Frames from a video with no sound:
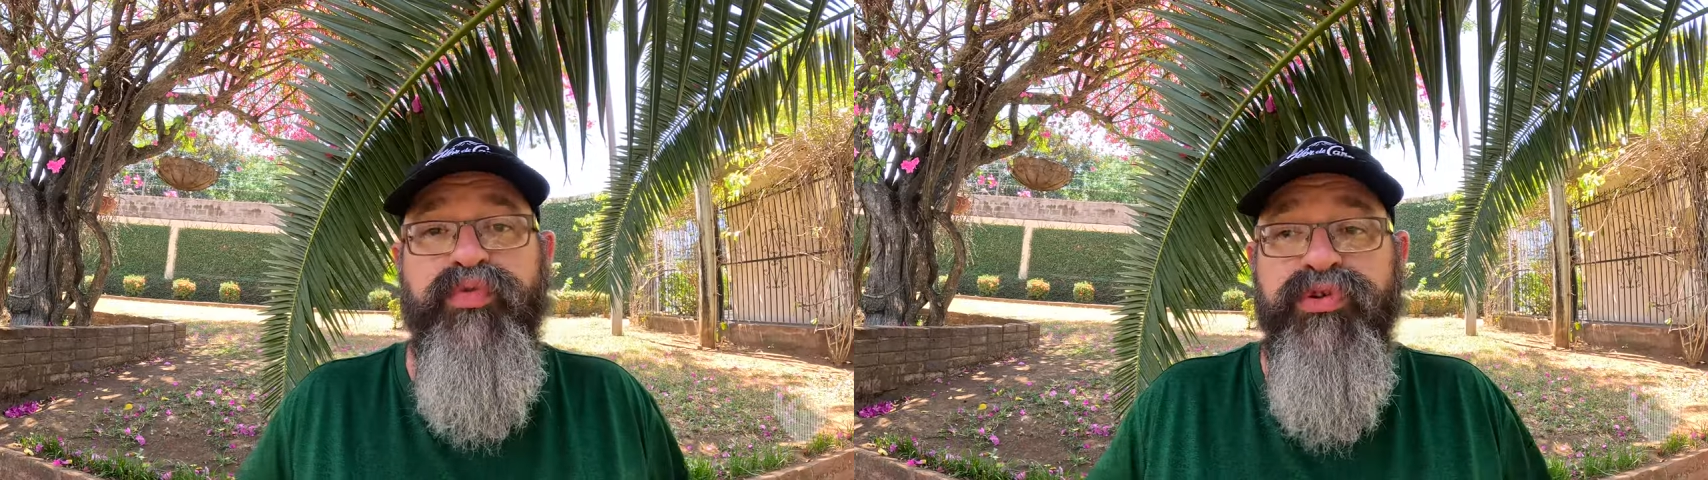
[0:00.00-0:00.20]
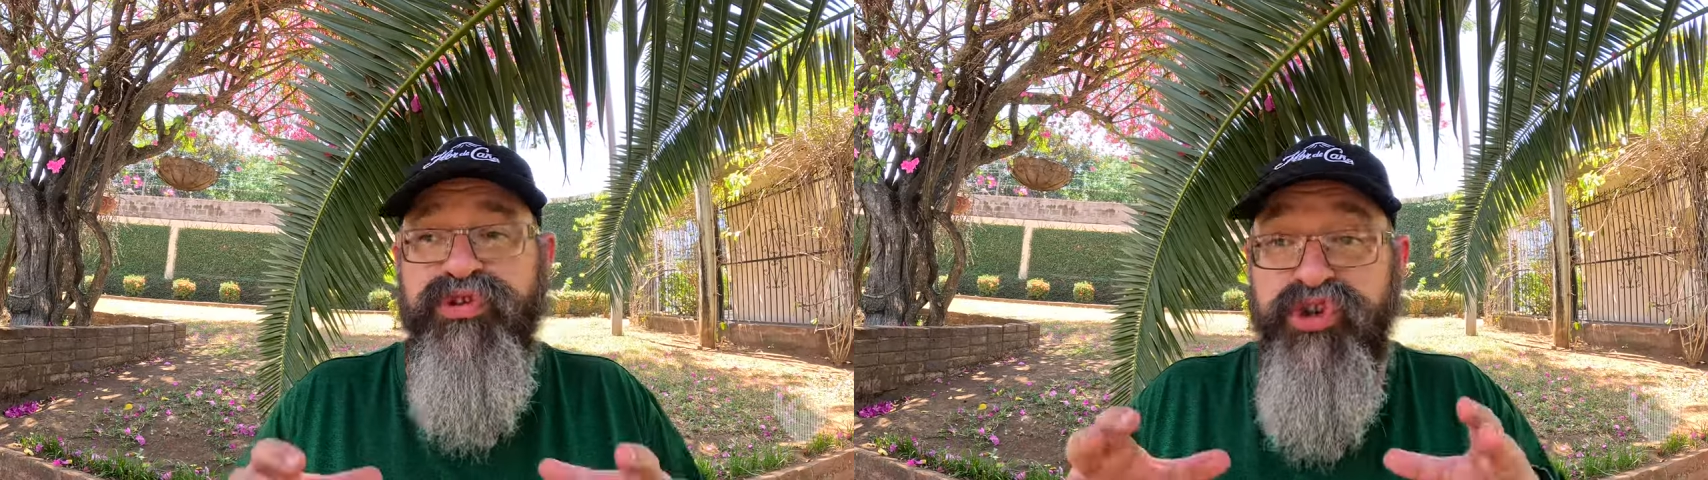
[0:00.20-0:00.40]

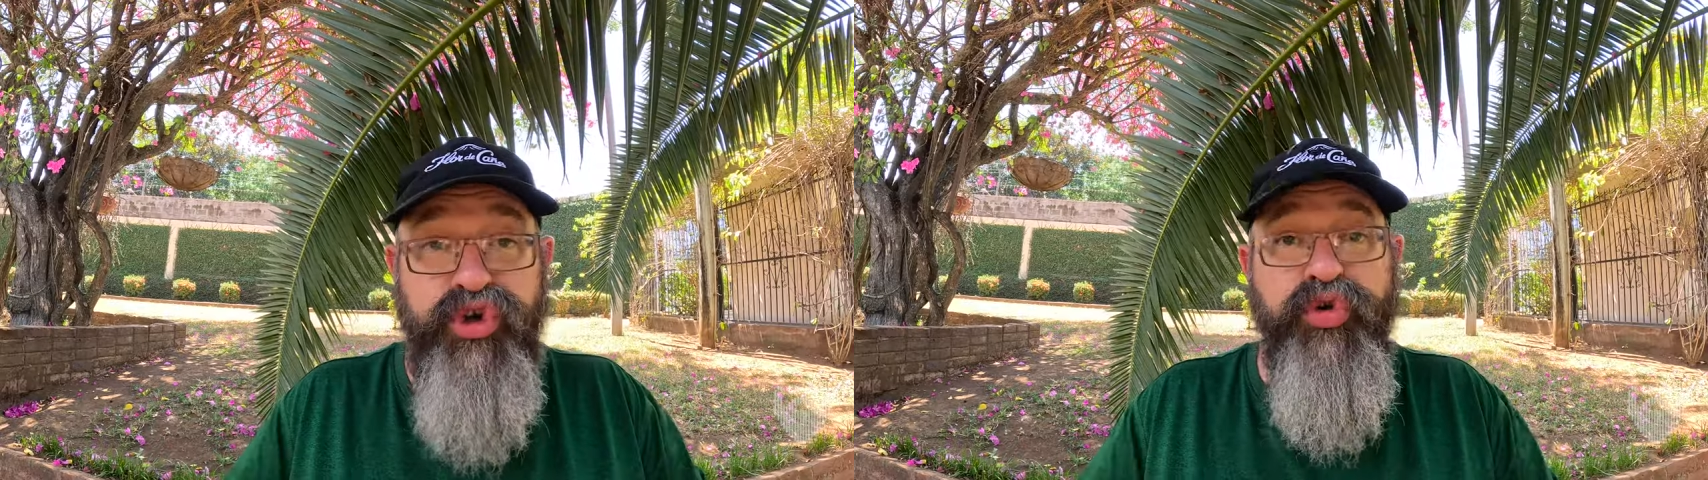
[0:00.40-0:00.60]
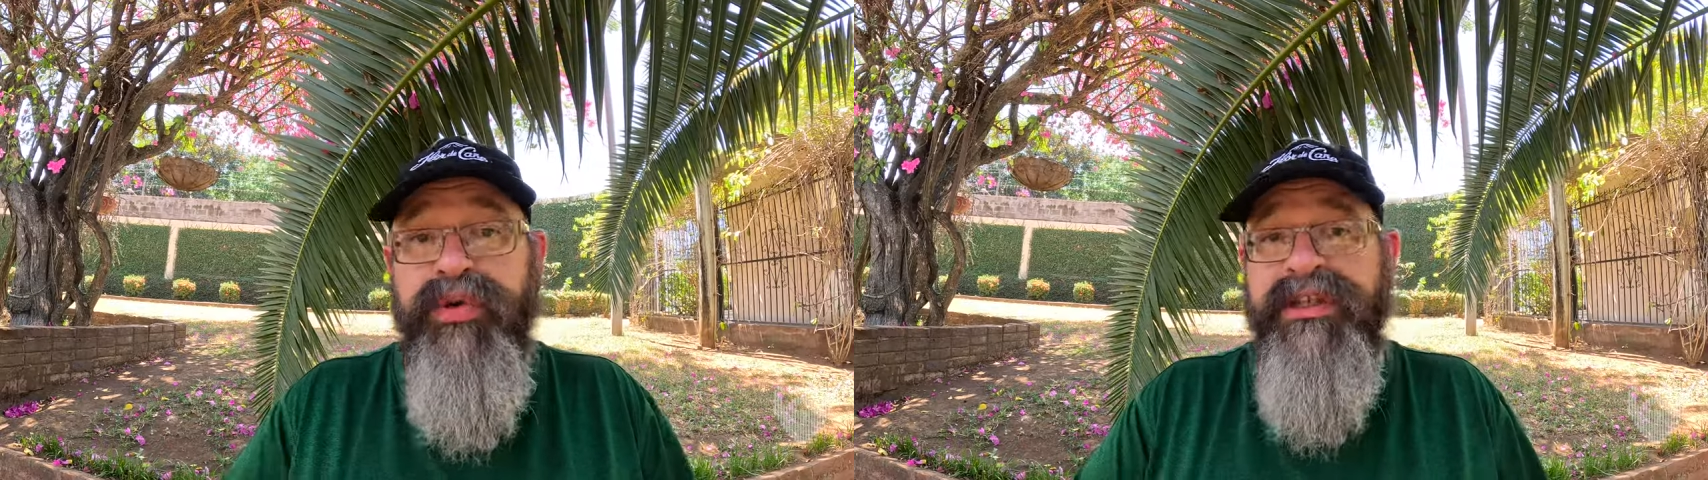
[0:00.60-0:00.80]

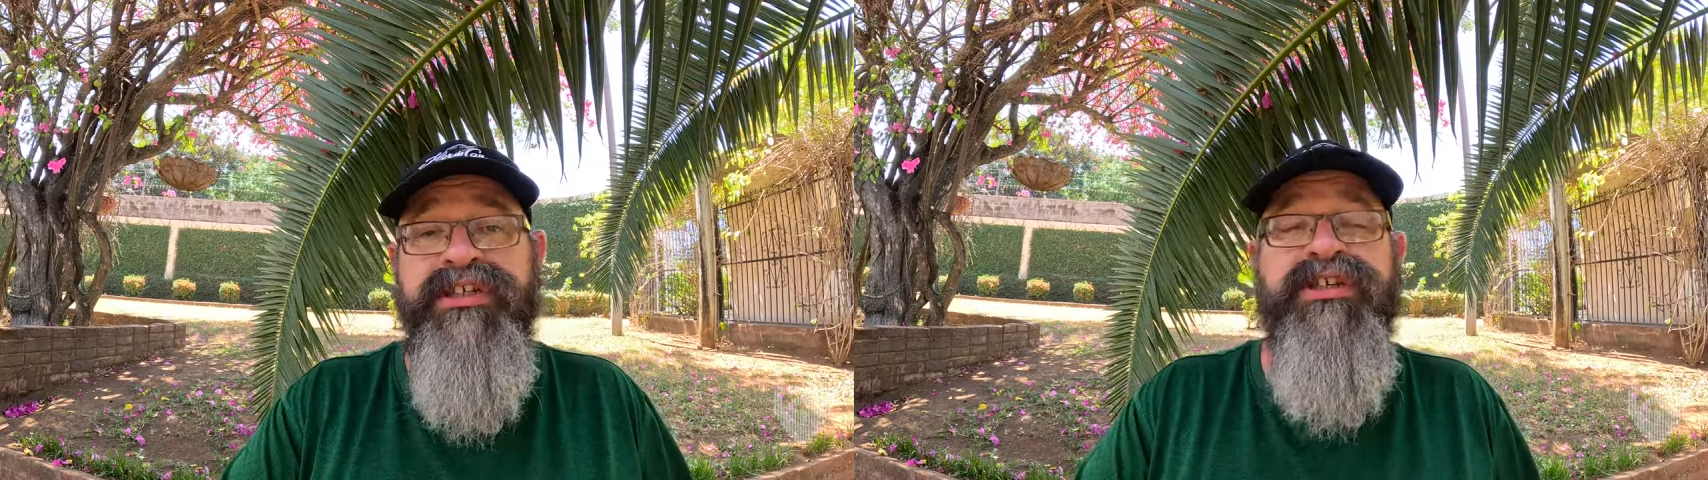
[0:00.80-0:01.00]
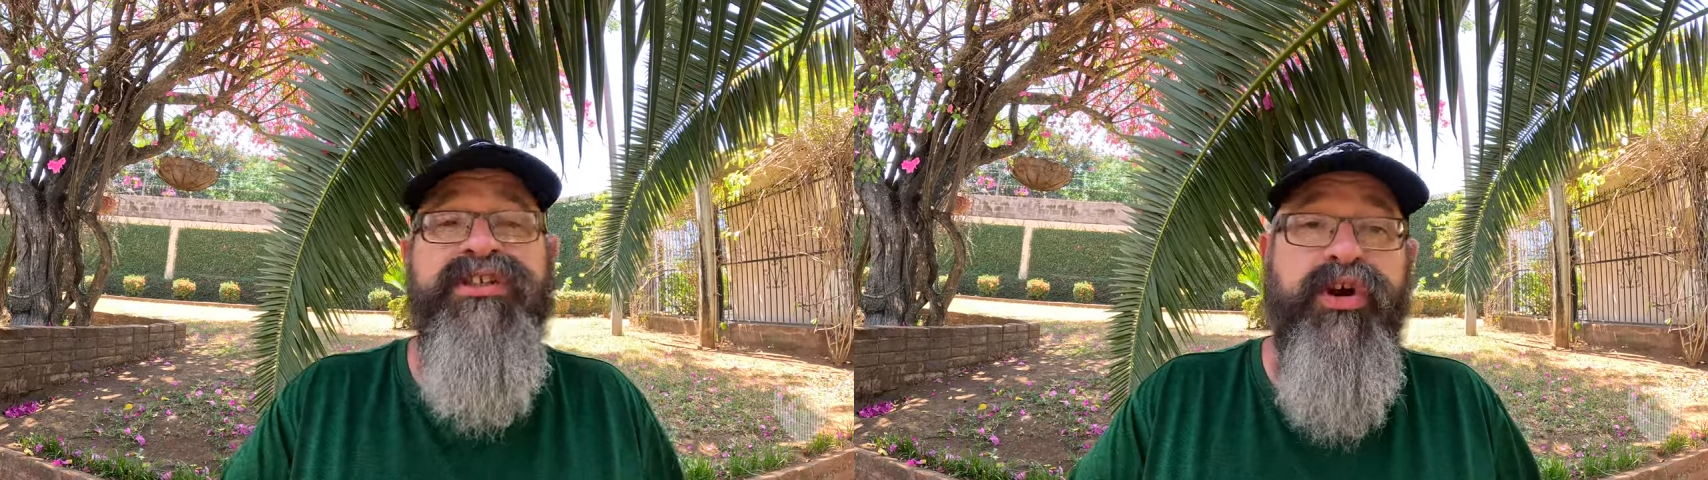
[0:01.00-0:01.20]
New religions